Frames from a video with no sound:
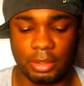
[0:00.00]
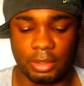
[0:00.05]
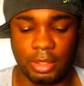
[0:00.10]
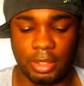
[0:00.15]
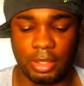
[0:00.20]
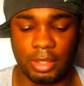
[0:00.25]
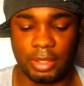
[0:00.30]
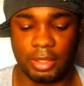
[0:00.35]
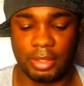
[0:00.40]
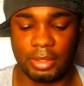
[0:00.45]

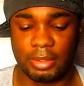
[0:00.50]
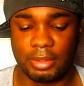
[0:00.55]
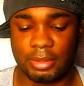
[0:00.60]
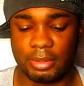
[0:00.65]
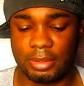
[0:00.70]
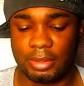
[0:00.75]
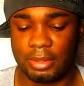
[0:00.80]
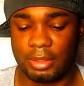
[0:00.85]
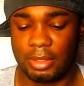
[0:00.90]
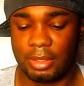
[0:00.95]
I
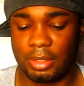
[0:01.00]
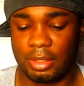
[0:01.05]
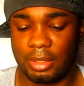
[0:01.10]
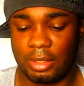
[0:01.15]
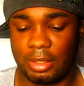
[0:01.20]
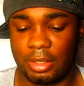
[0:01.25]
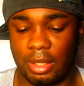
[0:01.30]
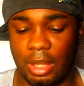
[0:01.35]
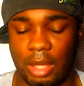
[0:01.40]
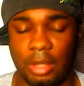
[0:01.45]

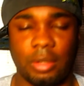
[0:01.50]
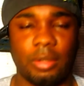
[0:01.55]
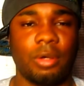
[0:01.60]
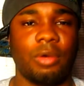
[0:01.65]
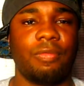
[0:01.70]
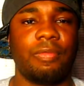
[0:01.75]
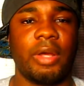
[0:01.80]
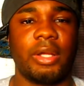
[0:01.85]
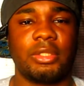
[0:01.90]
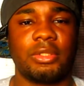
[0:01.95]
don't know
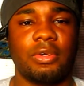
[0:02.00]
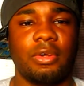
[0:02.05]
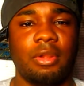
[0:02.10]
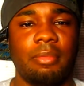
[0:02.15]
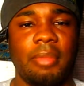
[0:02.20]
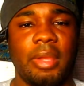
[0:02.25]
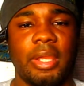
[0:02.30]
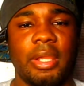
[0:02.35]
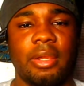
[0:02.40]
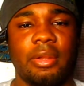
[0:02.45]
if that's going to
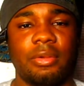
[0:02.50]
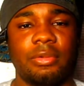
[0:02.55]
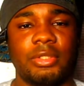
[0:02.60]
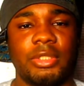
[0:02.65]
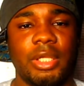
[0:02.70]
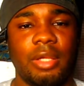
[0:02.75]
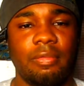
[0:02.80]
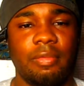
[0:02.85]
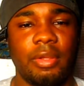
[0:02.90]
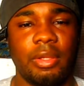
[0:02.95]
make it on
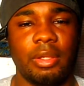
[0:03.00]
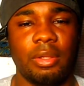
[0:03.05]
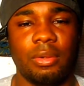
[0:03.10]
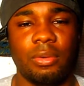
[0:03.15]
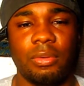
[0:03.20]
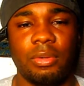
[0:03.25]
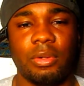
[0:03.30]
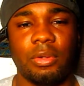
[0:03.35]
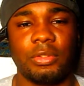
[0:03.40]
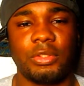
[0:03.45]
TV.
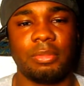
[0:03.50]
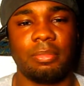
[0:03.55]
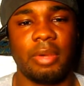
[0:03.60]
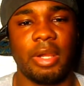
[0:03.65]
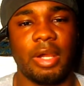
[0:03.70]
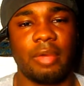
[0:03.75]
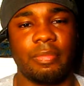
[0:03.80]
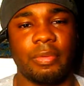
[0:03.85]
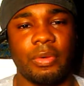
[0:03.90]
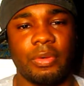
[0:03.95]
Who knows? You
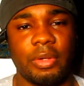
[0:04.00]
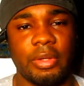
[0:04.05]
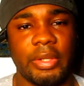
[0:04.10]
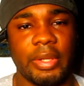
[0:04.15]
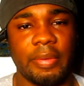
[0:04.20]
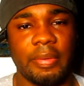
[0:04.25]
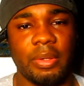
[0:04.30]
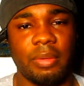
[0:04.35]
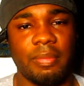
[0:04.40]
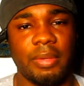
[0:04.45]
might have to go to
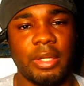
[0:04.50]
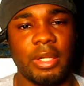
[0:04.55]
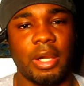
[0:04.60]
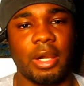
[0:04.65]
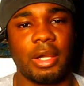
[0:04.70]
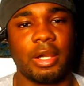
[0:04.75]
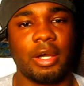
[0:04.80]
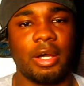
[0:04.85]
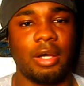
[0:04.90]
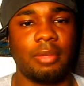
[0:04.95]

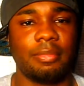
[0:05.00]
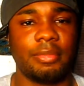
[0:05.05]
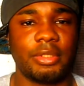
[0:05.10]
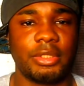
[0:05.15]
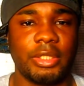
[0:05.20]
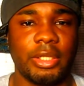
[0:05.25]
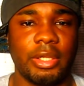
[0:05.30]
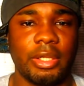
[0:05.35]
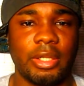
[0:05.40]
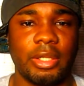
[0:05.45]
WWE.com and
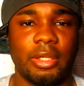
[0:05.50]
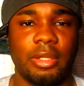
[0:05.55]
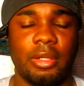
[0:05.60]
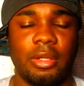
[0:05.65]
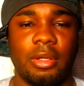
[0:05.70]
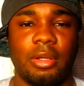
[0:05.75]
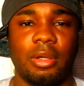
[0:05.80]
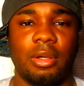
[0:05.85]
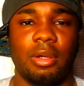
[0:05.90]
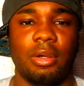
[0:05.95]
see it.
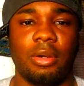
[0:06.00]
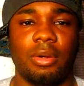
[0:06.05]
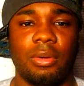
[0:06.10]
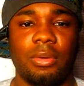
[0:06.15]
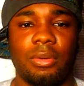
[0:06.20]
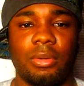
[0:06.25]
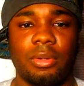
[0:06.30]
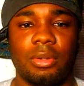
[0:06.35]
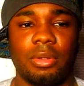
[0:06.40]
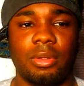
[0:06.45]

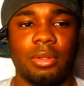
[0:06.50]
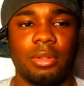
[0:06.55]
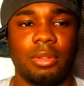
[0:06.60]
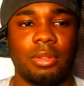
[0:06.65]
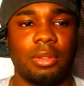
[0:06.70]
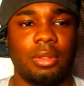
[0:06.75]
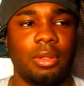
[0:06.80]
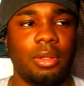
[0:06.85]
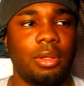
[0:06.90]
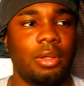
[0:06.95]
Or
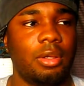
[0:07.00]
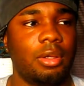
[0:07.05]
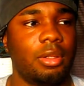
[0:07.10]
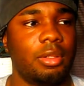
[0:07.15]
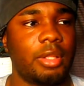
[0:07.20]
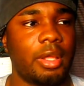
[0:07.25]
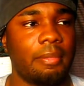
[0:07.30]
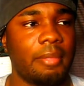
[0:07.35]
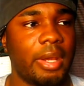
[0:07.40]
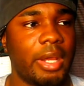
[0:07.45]

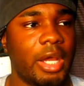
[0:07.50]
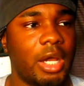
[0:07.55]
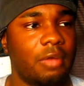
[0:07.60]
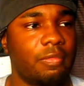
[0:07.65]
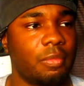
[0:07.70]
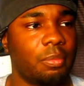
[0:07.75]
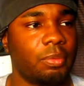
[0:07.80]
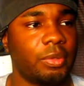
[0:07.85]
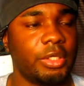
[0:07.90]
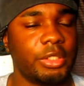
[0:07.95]
they might have
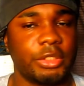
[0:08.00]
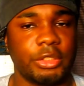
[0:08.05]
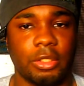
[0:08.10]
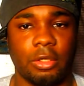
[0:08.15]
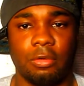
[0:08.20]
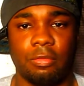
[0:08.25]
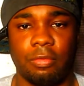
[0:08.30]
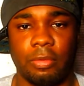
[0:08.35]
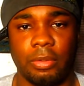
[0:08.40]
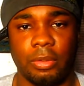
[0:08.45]
a
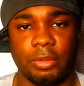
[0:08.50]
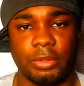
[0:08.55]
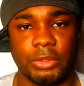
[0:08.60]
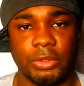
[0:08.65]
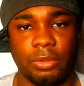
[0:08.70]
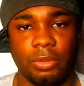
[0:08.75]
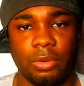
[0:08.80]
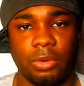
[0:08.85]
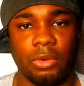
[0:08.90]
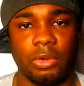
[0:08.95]
pre-show for those of
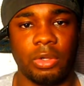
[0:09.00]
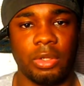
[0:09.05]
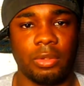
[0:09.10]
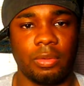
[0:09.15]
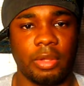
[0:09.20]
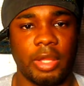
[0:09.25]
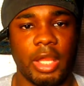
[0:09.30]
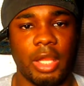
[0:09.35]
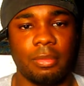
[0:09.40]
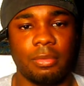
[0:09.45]
you who order it on
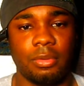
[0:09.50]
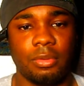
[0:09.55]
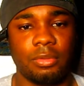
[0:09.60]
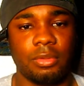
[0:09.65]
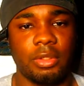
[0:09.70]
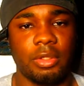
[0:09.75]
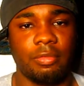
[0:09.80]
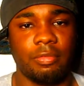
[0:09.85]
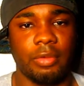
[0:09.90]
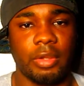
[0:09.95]
cable.
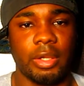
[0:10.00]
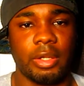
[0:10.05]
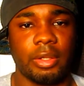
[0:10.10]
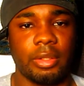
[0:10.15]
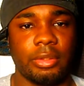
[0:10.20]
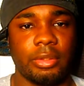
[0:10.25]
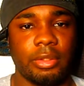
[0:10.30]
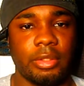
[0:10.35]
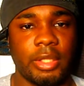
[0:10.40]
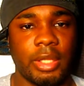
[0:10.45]
If you
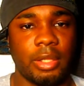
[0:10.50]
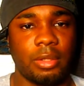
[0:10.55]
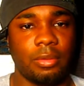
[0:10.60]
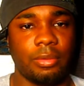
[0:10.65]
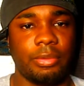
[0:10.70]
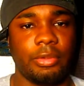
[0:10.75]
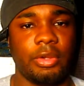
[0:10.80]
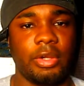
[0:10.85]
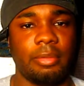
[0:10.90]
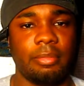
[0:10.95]
get that little
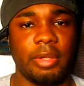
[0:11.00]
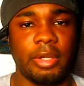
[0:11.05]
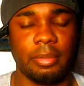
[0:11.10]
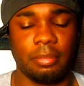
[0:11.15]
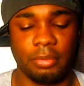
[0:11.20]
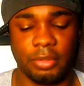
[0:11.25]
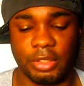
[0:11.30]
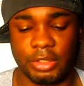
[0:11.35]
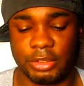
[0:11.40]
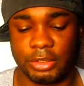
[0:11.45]
30-minute
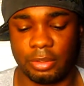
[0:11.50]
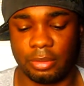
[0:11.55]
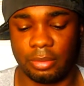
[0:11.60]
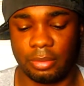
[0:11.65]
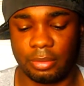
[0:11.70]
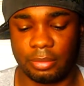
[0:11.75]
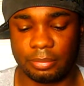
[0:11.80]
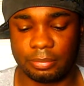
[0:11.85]
pre-show.